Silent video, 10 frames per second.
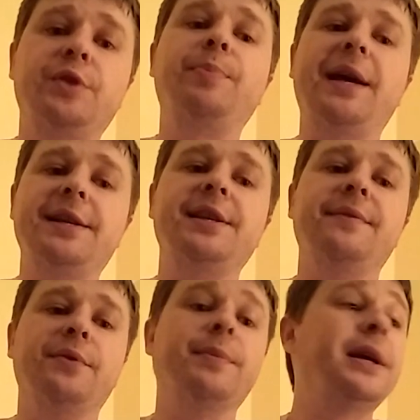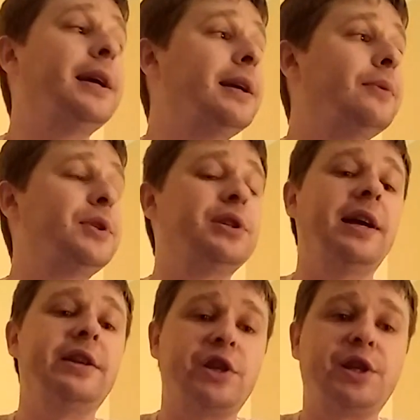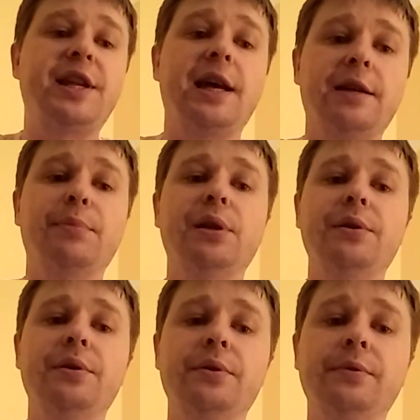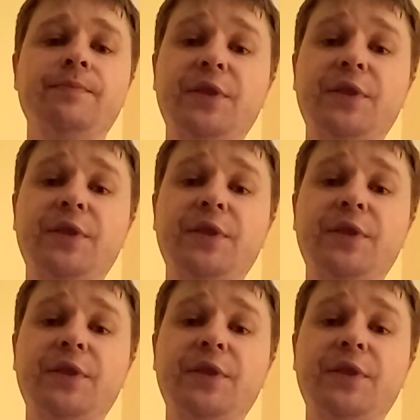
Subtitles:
spacey for me, which led to Stella Blue,